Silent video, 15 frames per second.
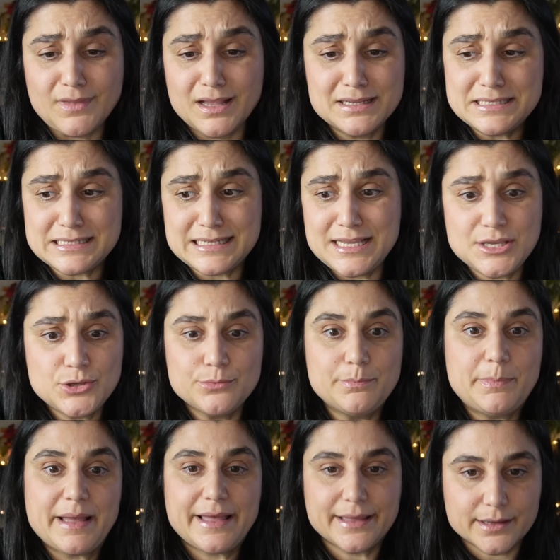and seeing you
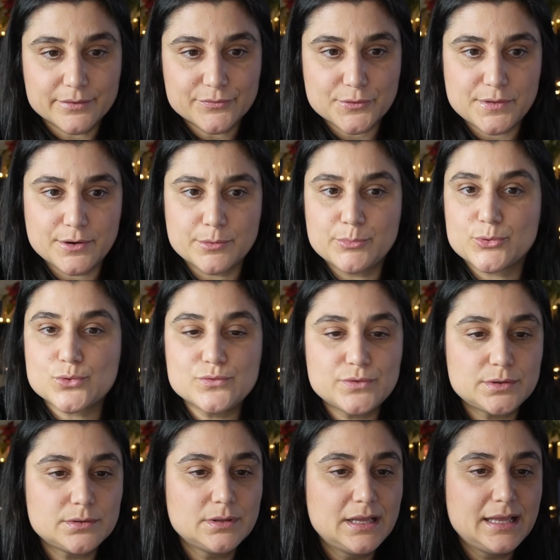beg for their
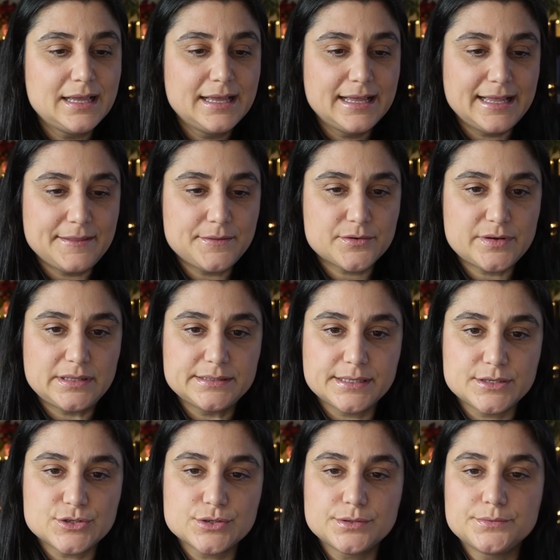approval and their
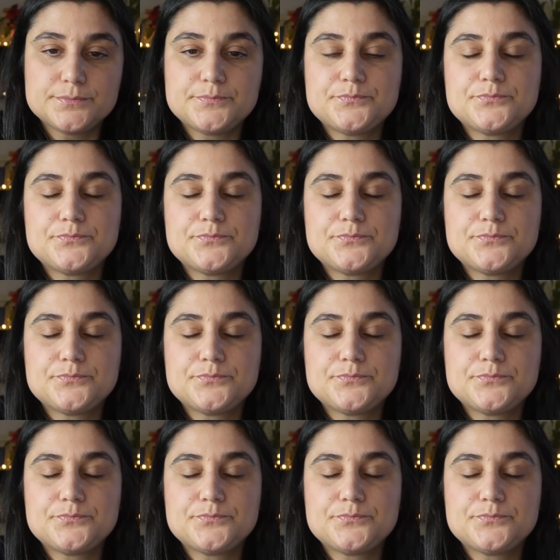validation.